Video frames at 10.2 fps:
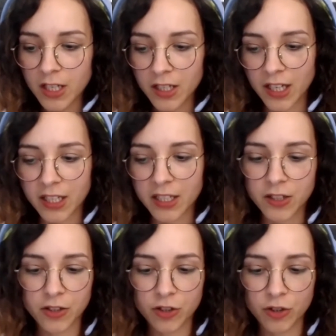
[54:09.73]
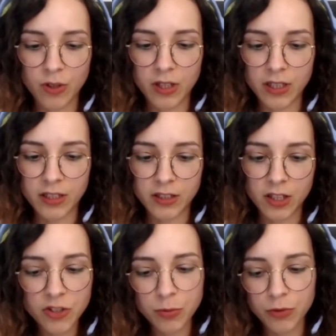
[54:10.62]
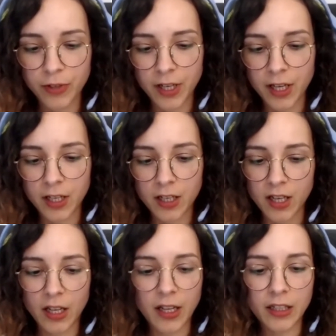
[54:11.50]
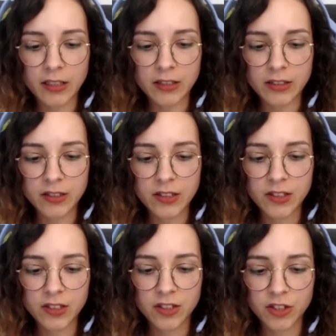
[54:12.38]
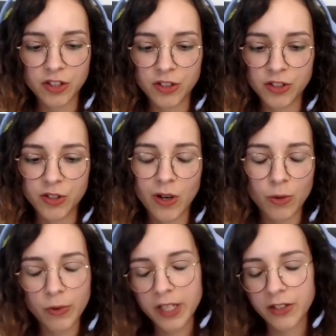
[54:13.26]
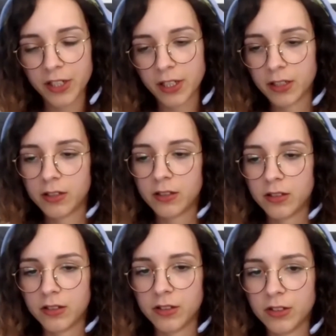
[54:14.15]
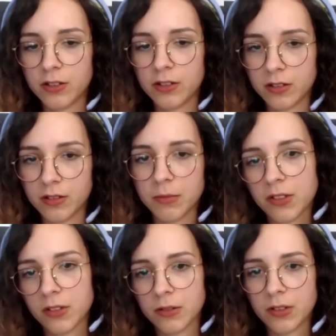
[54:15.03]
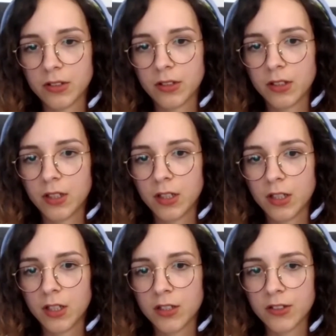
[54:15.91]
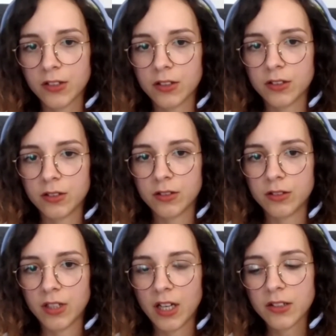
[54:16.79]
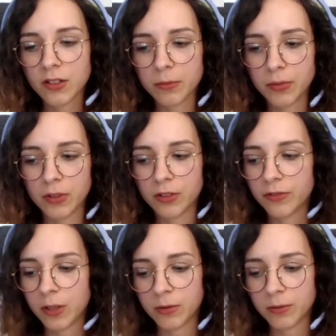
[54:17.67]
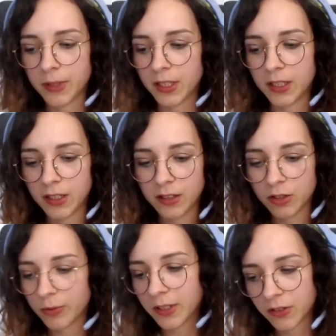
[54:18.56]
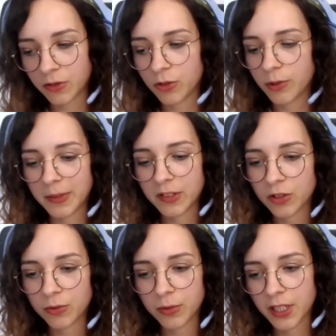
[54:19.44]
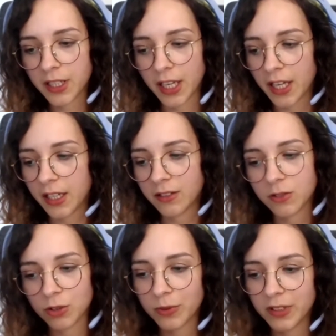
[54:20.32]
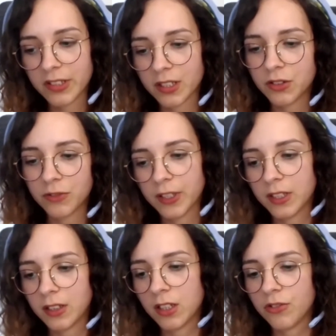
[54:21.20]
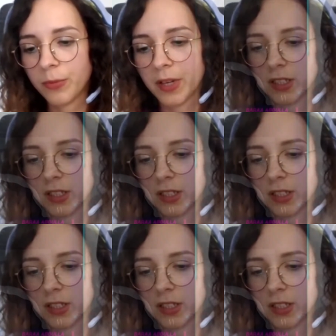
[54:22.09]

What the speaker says: like you are not moving and you are weakening your muscles. So at some point there will be you will be too weak, and you will start to feel a lot of pain.